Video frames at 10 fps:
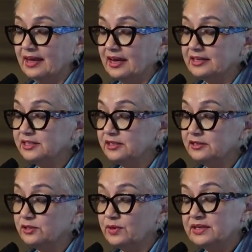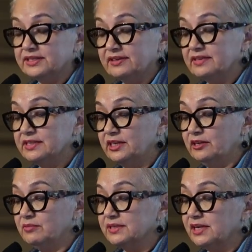And since
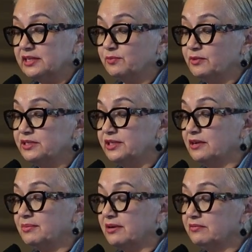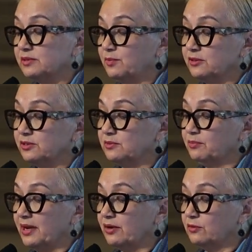2017, besides preaching about
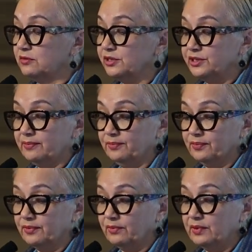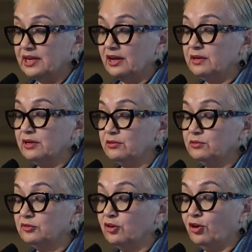responsible pet ownership, we now
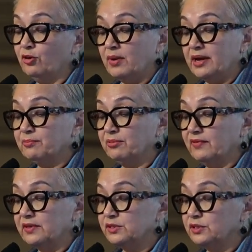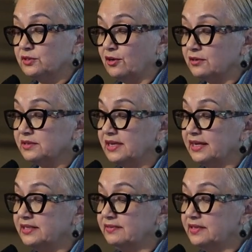include dog bite prevention talks and
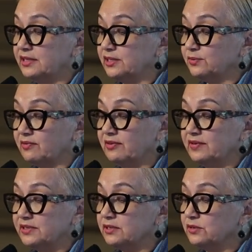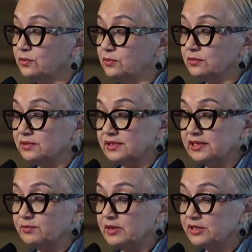activities when we visit schools,
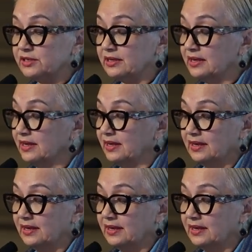especially